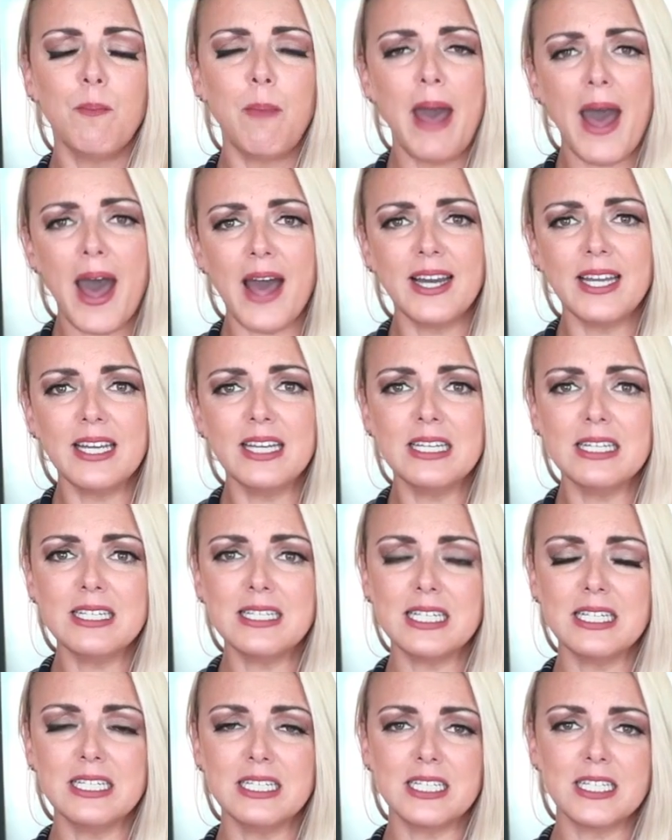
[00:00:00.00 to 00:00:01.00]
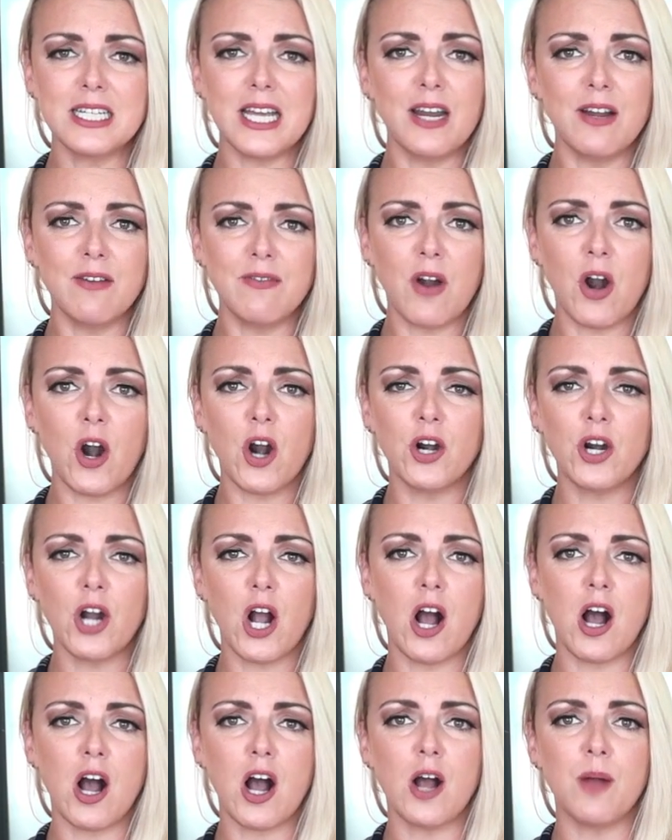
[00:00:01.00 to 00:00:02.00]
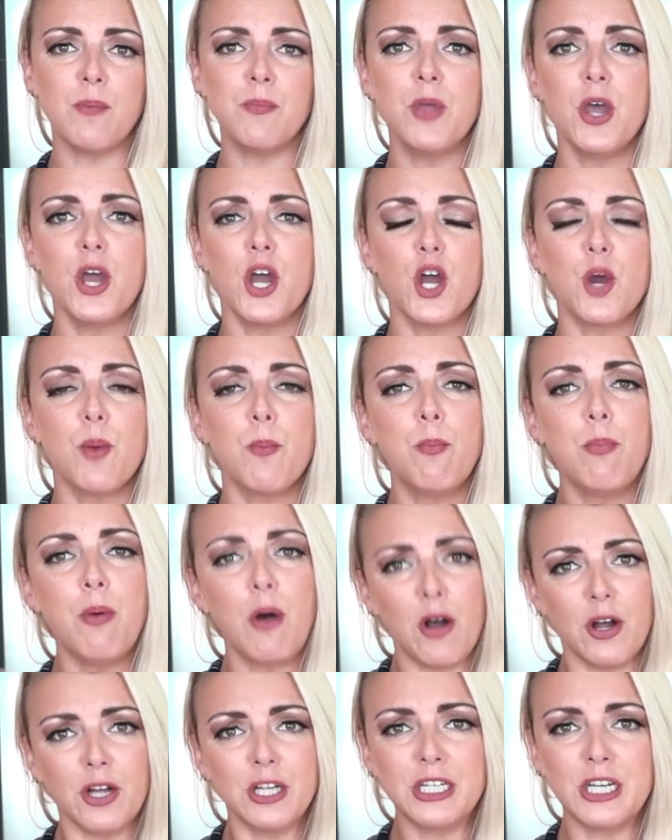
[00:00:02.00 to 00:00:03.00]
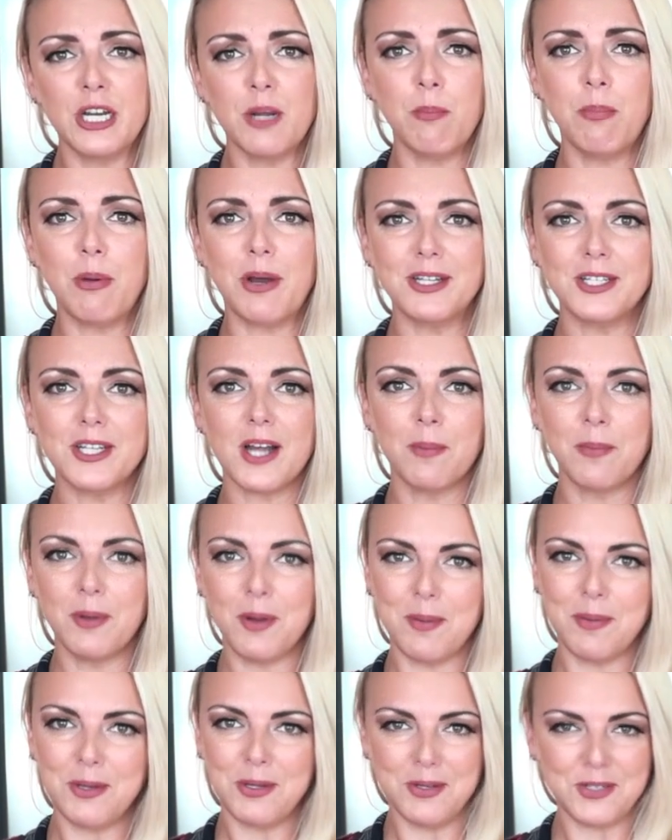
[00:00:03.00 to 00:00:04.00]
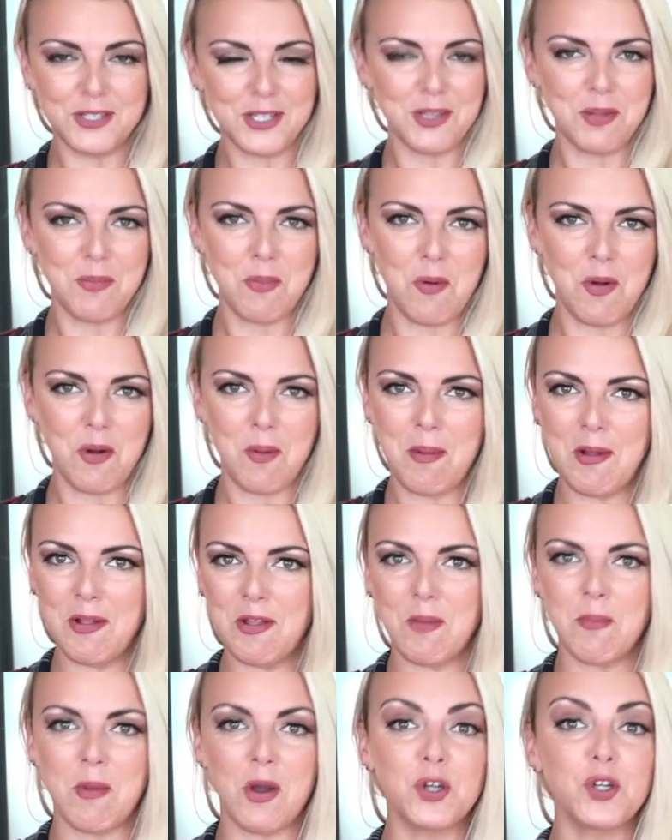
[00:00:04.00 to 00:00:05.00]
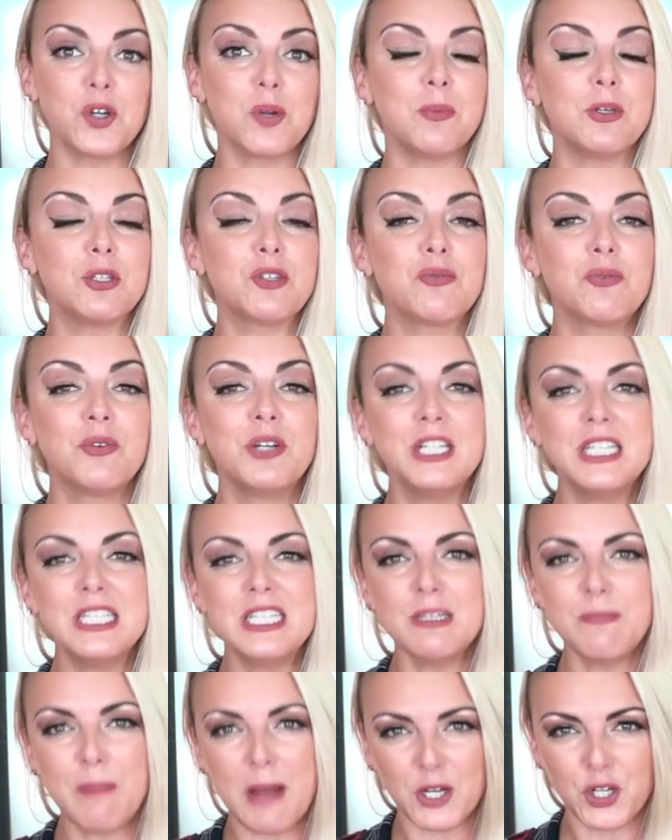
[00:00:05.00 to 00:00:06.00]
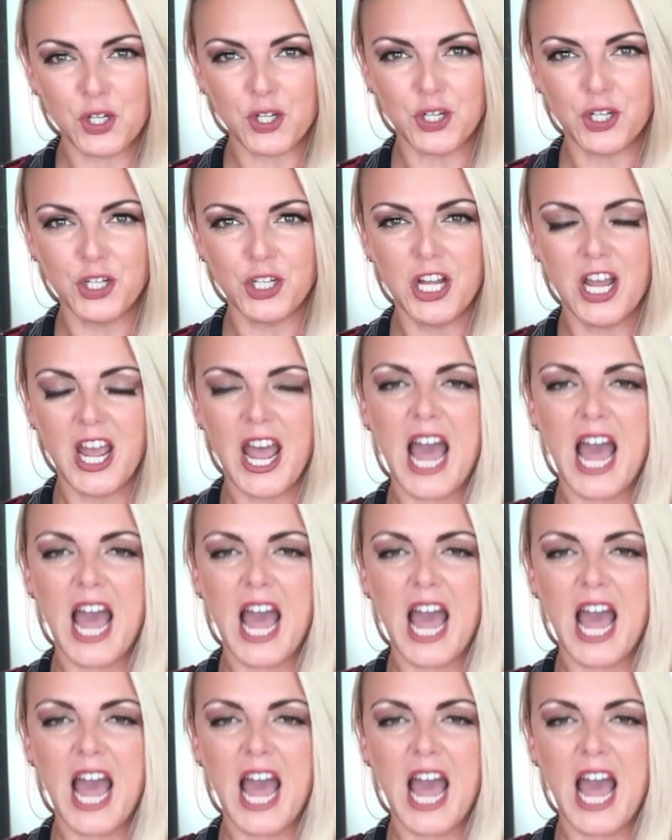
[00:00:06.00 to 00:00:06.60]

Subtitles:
patties instead of our bun, but I'm going to be using the portobello mushroom. It's really special,